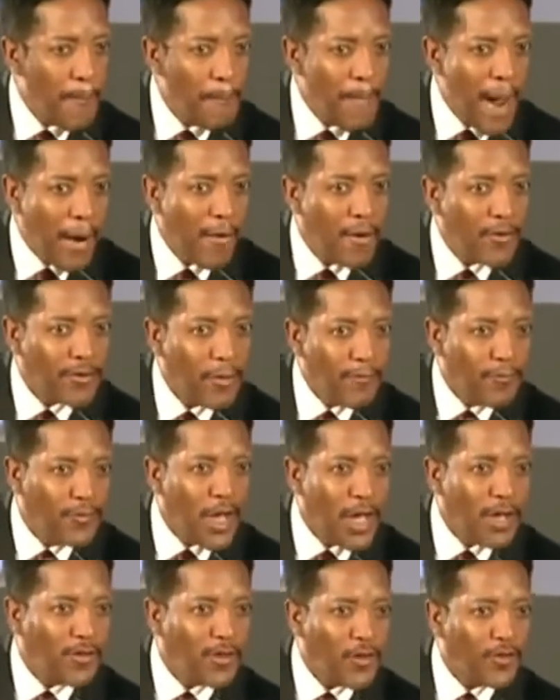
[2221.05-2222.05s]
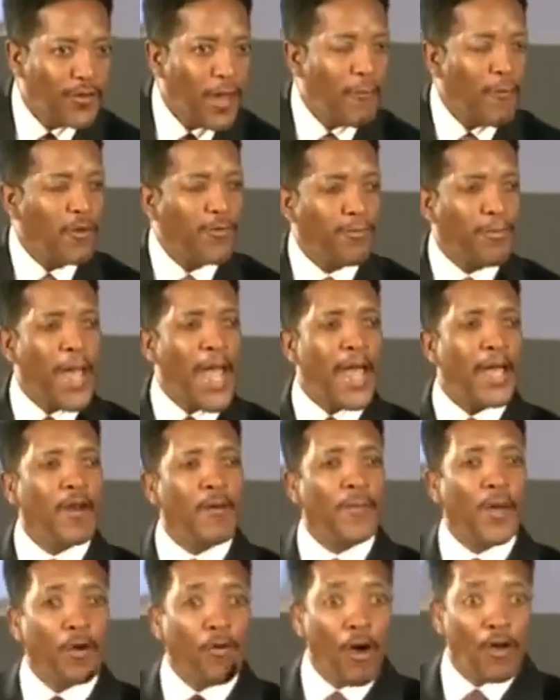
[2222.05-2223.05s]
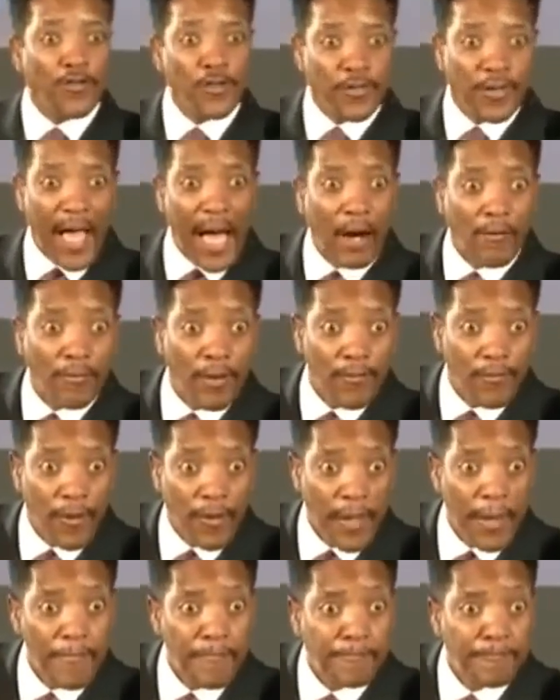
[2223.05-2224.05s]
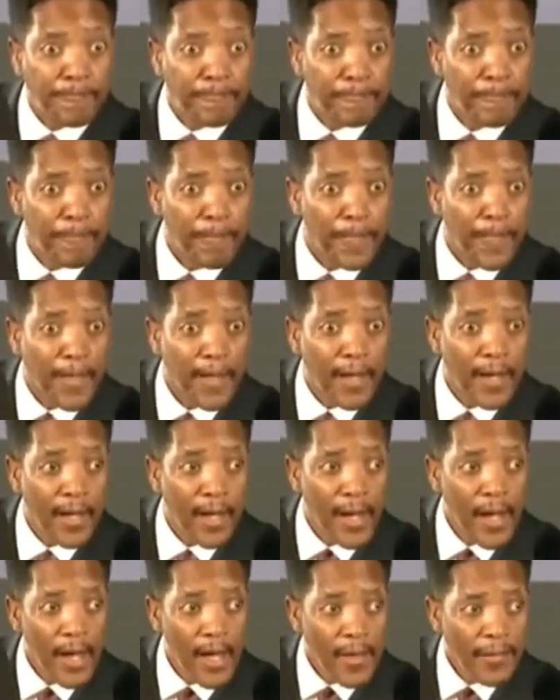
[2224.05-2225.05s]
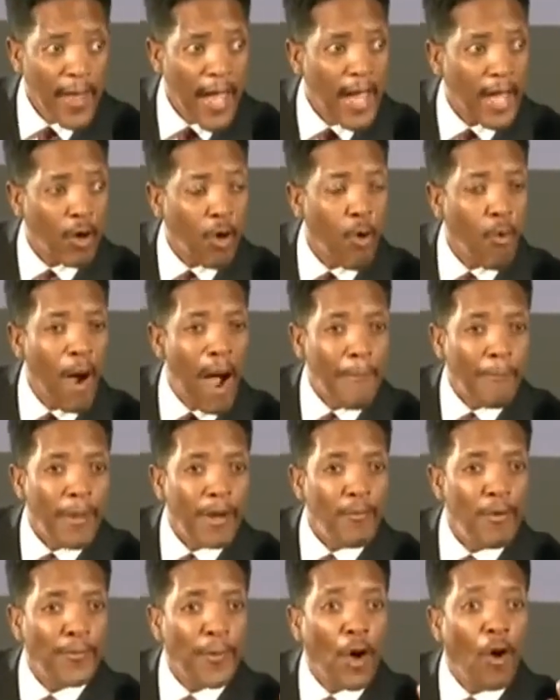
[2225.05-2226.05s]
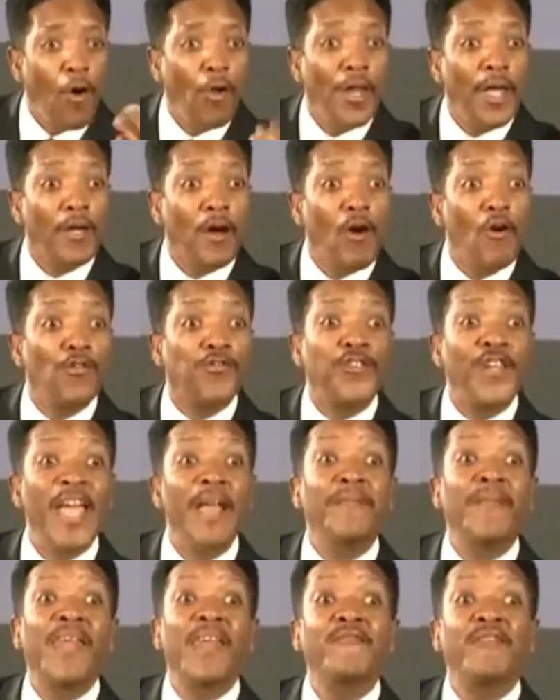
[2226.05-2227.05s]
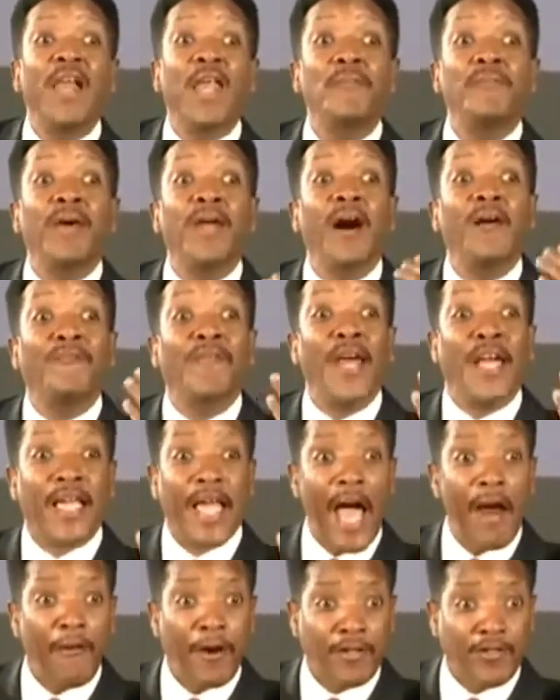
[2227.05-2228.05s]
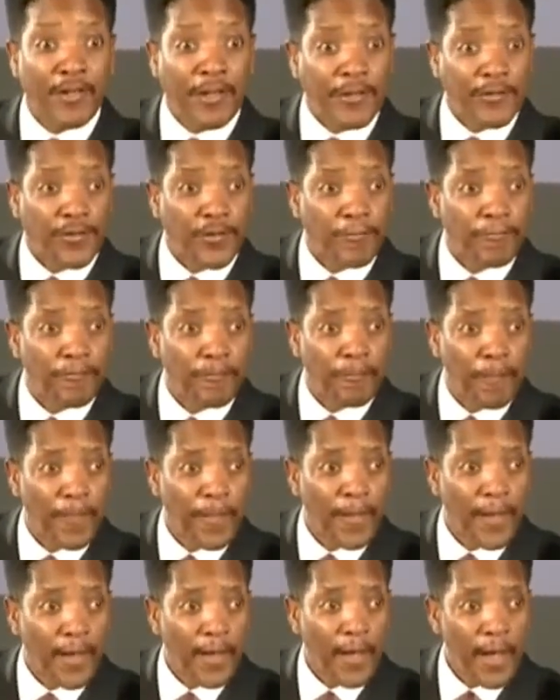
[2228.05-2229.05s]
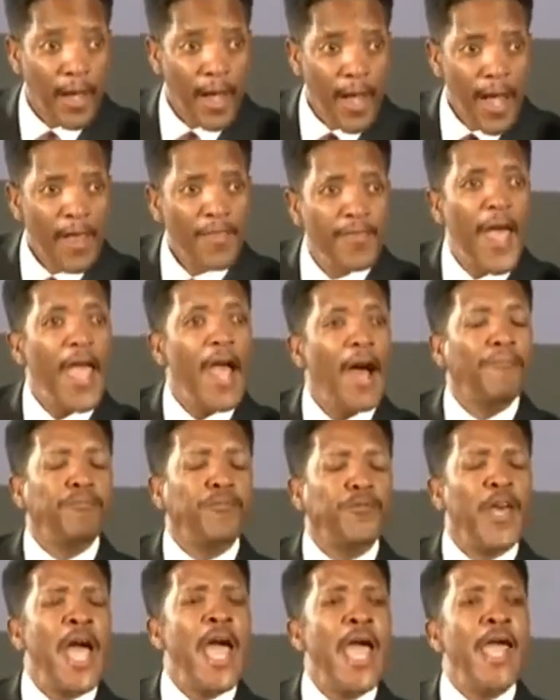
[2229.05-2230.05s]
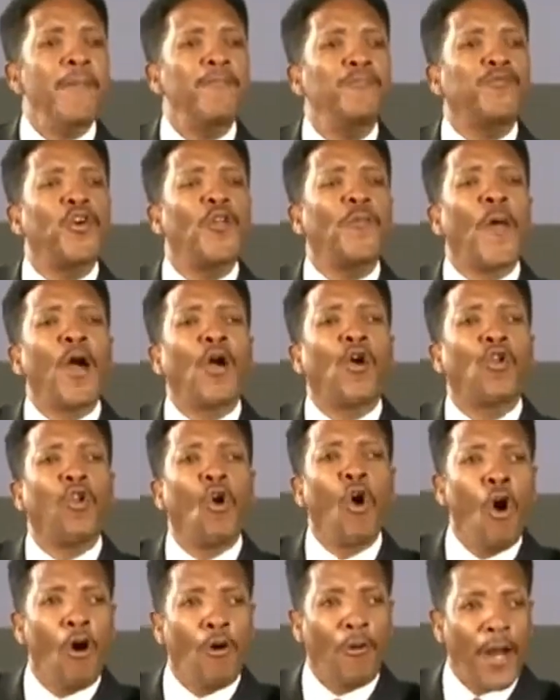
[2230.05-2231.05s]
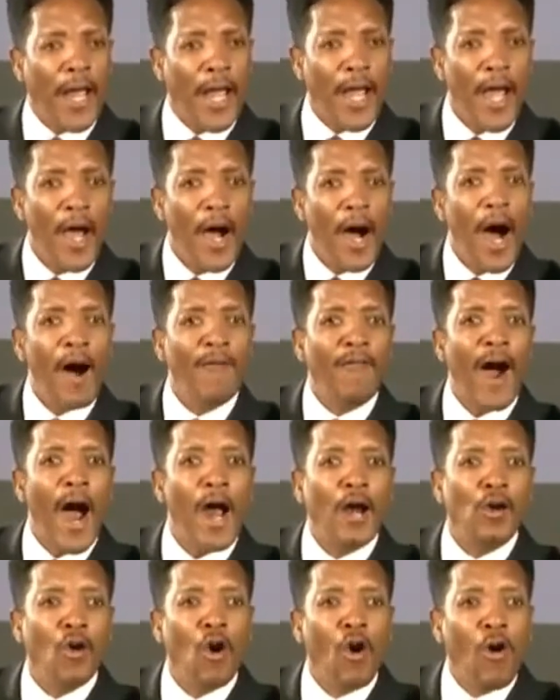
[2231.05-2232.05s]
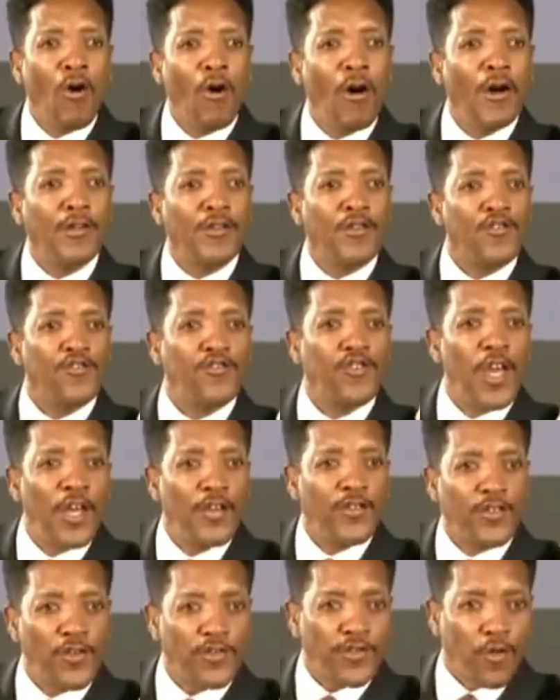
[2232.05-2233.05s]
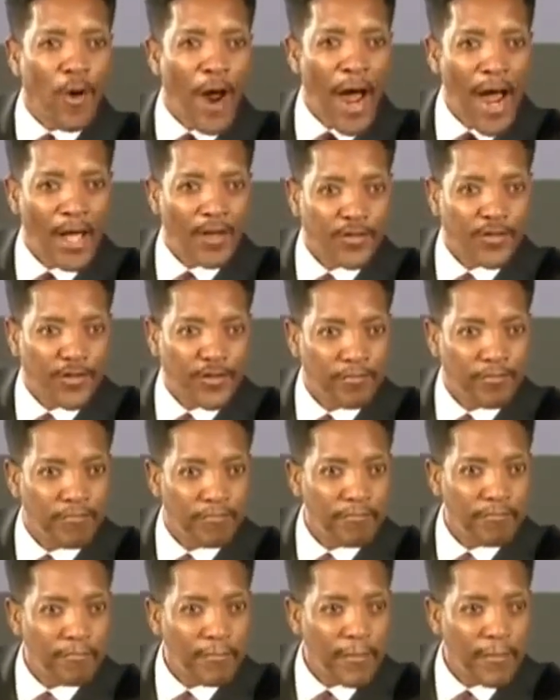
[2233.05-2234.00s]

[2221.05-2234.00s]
the merits of Jesus that was paid on the cross of Calvary for them. They cooperated with the Holy Ghost in the development of their characters. They obtained to the glory of our Lord Jesus Christ.